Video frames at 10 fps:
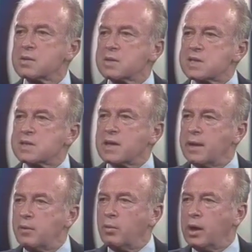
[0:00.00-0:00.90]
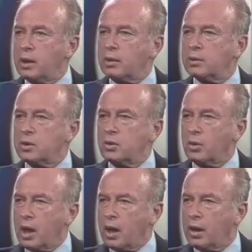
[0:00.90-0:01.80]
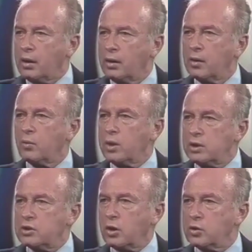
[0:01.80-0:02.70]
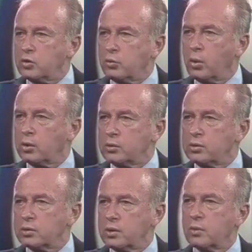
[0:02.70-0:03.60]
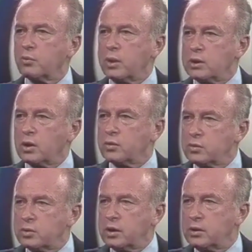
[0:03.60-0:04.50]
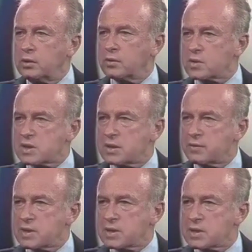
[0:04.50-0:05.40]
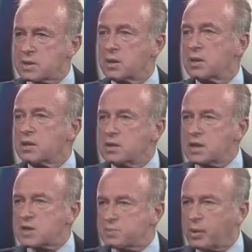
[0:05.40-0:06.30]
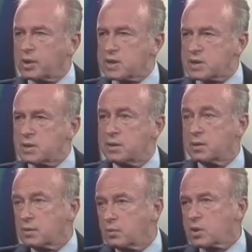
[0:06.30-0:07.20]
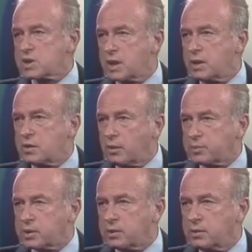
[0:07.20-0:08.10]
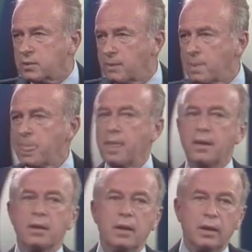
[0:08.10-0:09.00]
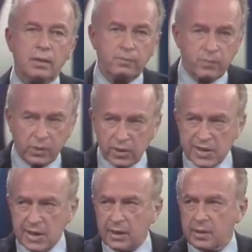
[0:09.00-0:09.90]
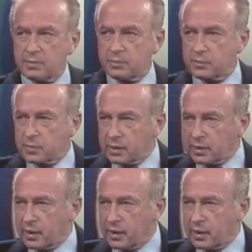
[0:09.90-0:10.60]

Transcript: clearly and bluntly, "Stay where you are. We don't need your services." This policy was adopted